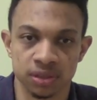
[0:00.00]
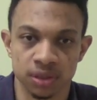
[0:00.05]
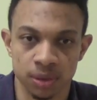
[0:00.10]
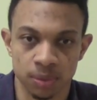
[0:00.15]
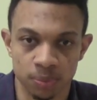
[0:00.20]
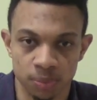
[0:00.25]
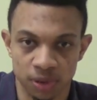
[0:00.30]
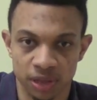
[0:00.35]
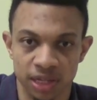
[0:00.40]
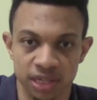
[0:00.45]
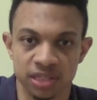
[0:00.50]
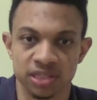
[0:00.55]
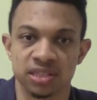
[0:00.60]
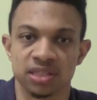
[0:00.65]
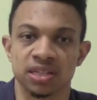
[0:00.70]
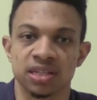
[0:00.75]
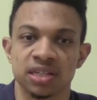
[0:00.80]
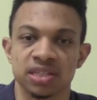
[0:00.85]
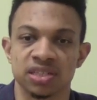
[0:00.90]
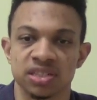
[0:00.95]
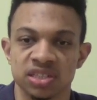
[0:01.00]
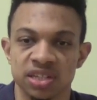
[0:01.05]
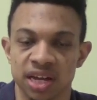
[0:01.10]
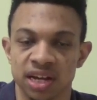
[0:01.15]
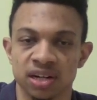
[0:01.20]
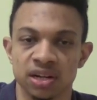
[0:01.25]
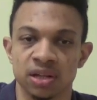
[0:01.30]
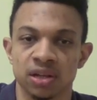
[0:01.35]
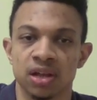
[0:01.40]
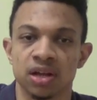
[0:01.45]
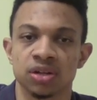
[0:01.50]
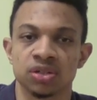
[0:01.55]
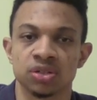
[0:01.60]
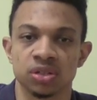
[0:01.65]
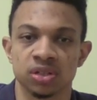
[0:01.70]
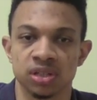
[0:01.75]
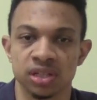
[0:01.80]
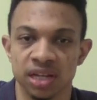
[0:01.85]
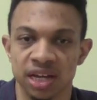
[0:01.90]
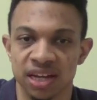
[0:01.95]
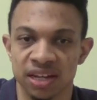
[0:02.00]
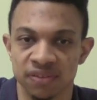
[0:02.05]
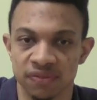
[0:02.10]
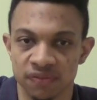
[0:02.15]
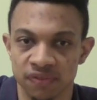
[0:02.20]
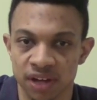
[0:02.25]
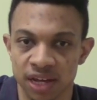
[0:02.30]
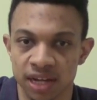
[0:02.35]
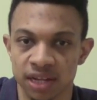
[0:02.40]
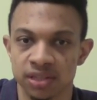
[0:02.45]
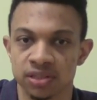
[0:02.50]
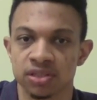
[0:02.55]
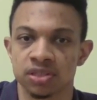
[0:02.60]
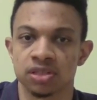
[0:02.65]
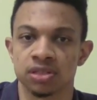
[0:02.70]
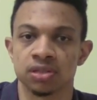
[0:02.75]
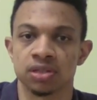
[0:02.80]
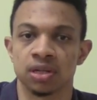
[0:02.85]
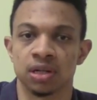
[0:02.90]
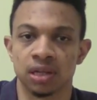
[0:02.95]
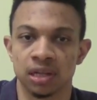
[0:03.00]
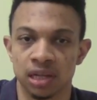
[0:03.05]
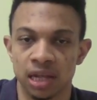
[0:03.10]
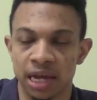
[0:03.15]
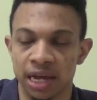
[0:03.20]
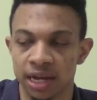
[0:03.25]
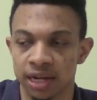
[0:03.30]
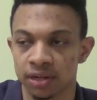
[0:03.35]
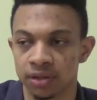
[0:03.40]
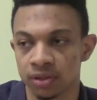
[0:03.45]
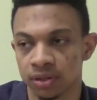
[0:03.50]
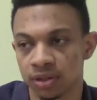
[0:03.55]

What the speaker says: place, this technologically advanced land.